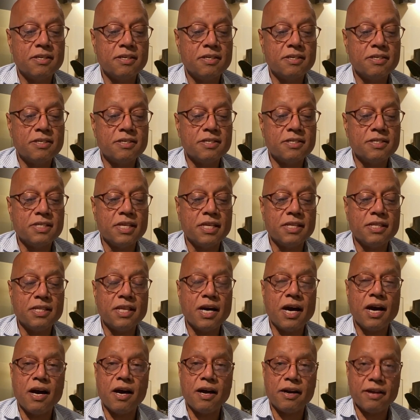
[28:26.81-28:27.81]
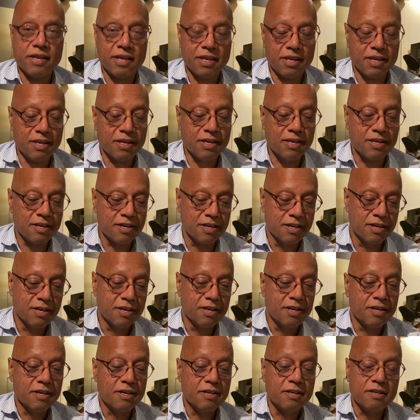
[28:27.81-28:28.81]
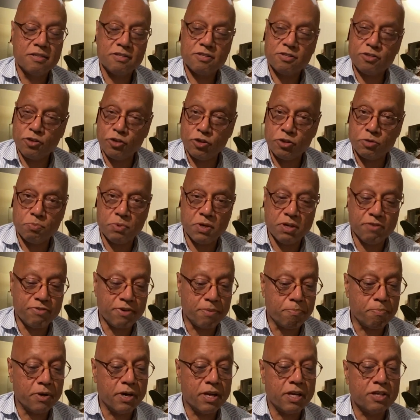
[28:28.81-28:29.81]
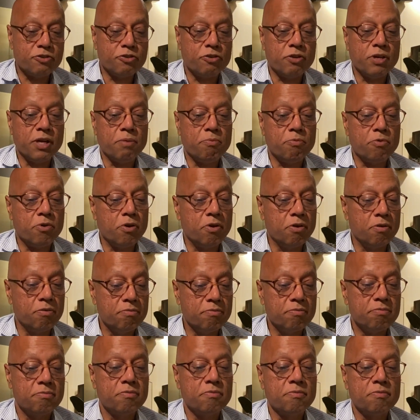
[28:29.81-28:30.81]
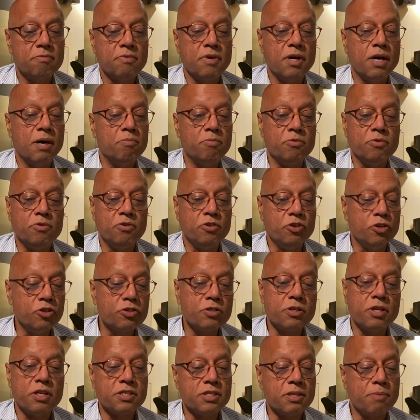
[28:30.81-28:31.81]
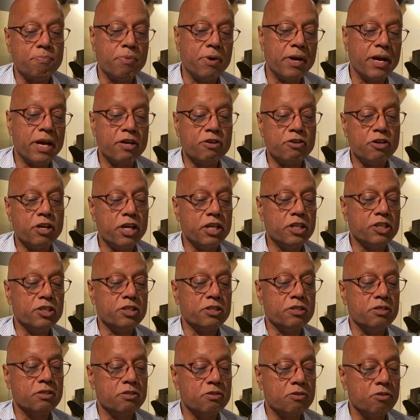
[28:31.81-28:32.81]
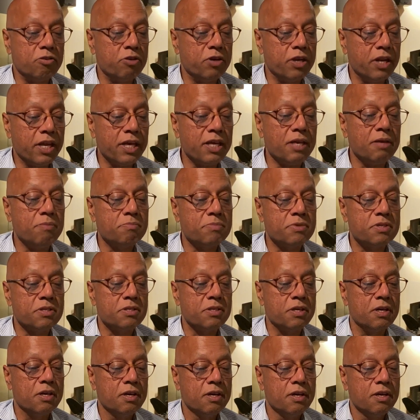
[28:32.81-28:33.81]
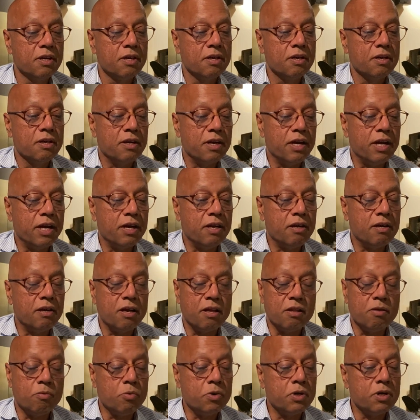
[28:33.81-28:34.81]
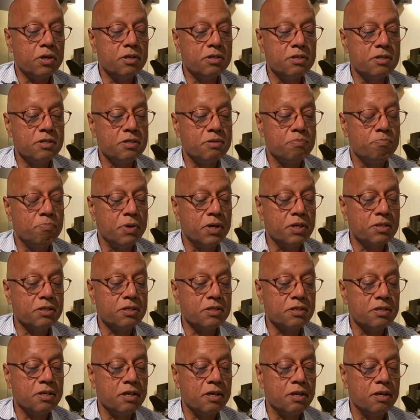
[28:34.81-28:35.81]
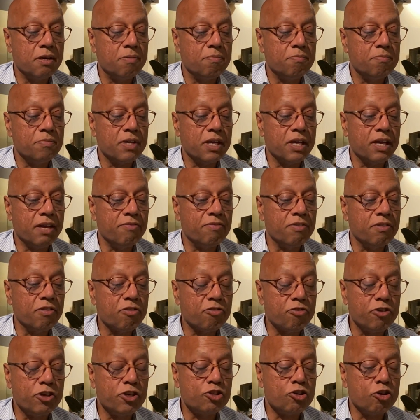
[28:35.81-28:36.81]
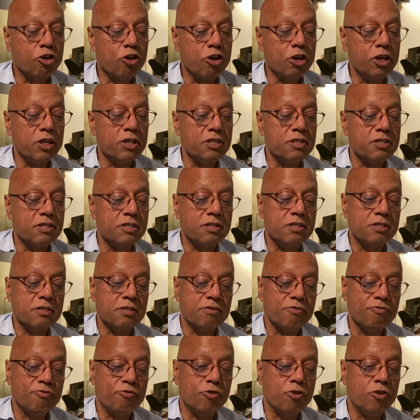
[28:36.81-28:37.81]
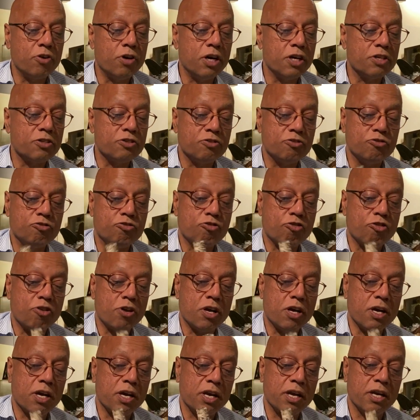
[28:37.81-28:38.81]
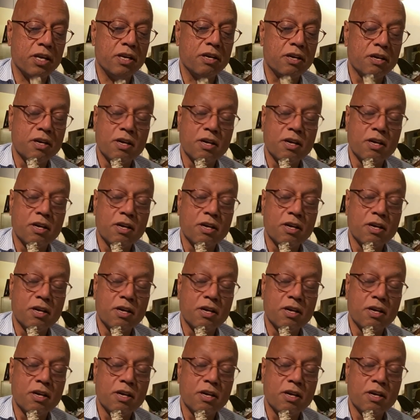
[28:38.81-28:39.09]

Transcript: Zandari. Excuse me if I pronounce your name wrong. I'm useless at pronunciations on names and other words, but they gave them 3 chocolates for us to try.